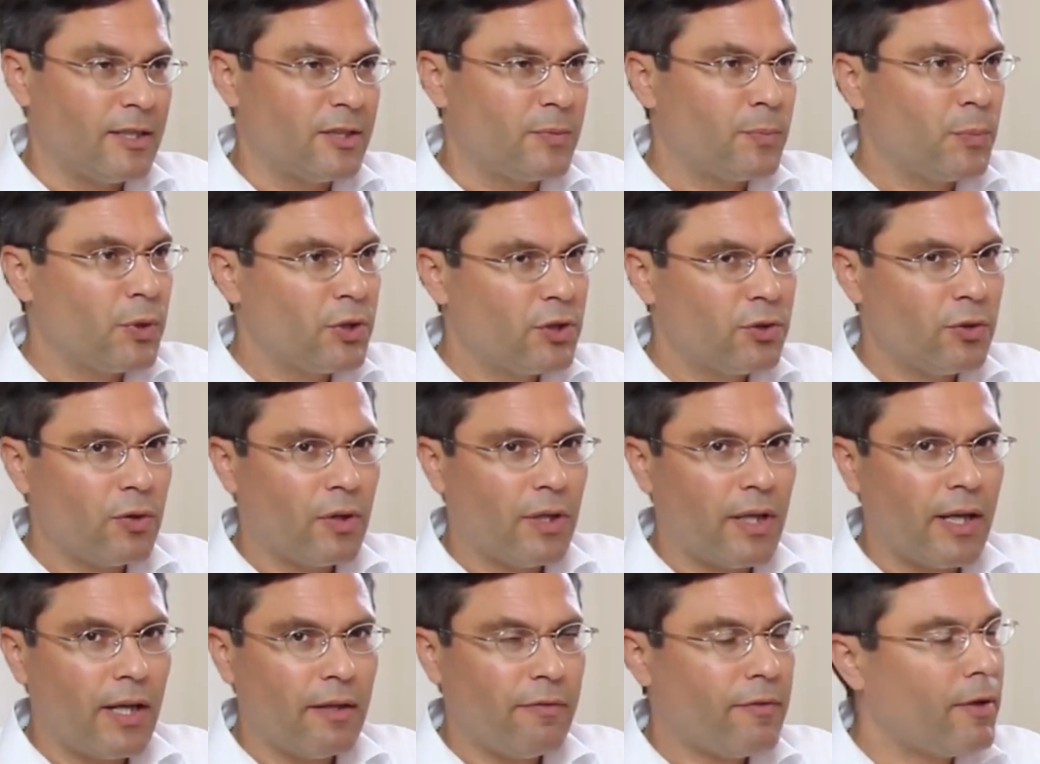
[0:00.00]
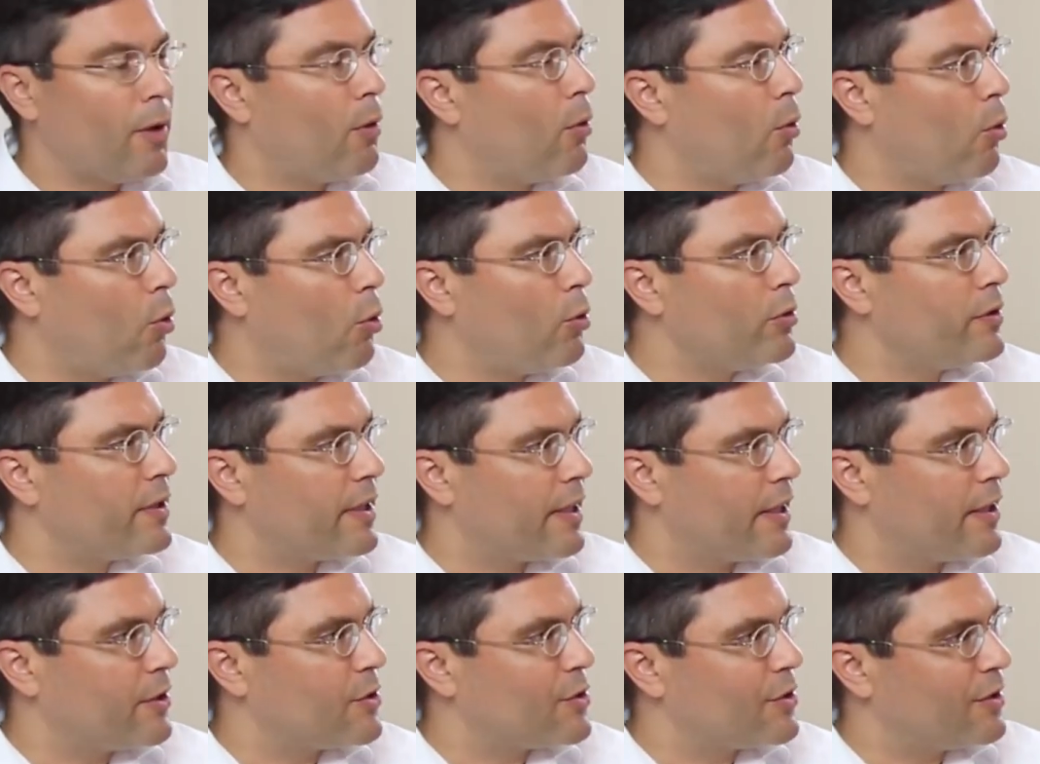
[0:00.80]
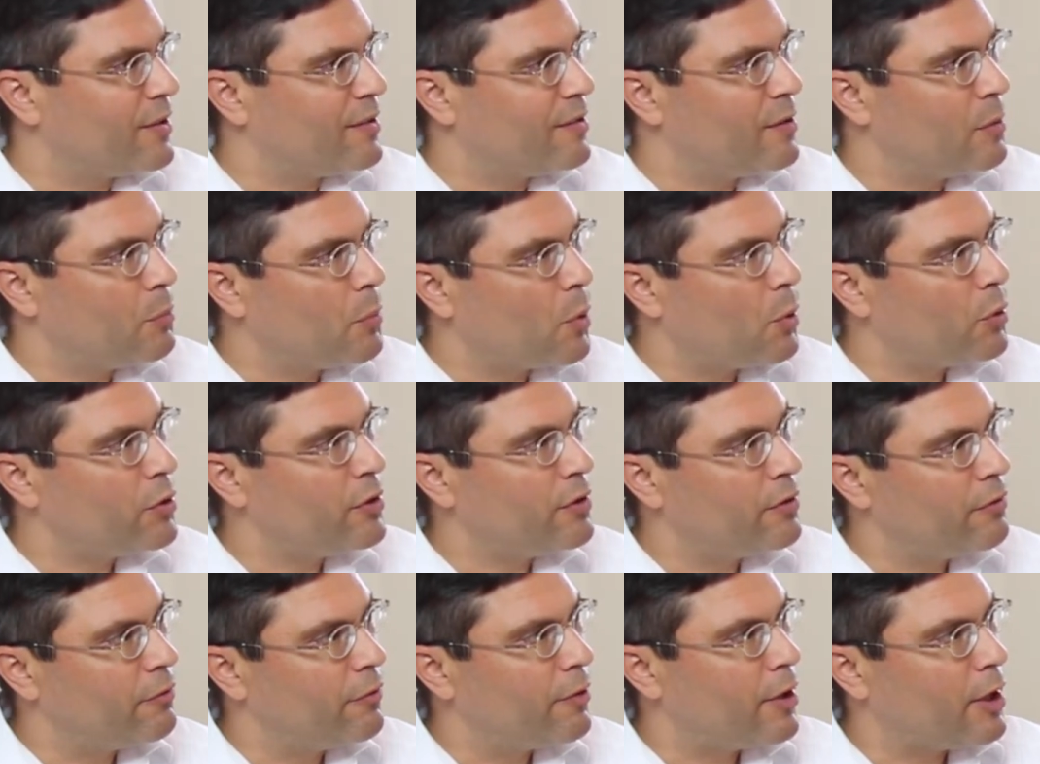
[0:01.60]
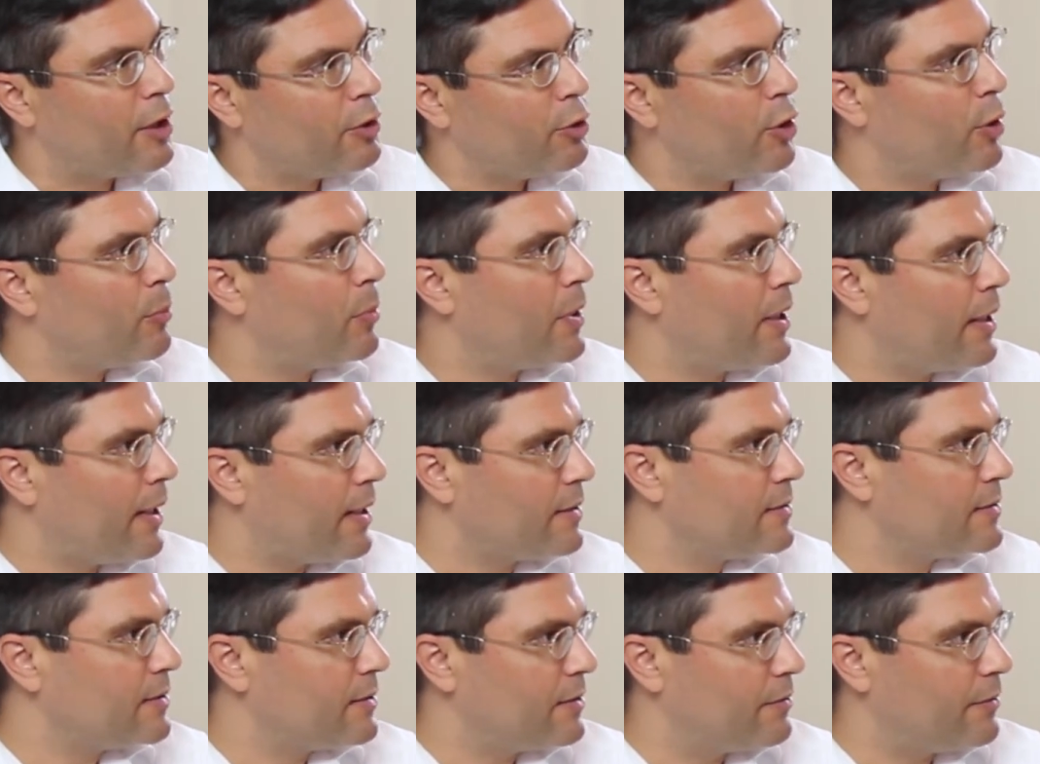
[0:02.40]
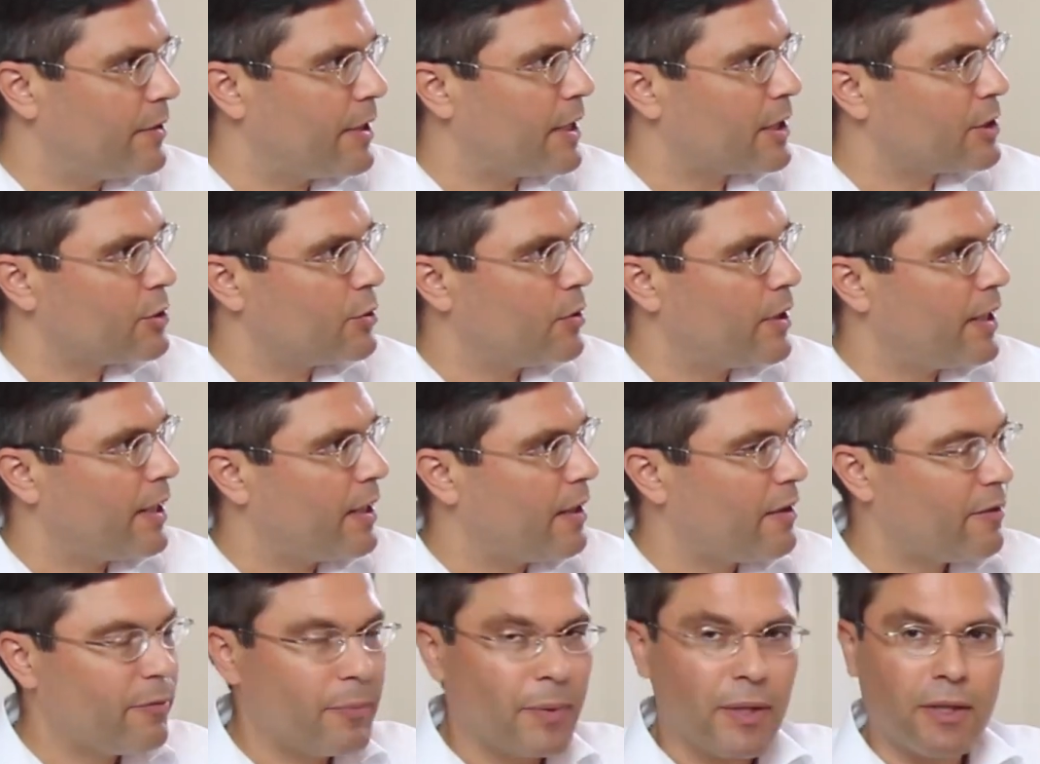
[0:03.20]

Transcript: spiritual life, our old age is the most valuable asset we actually have,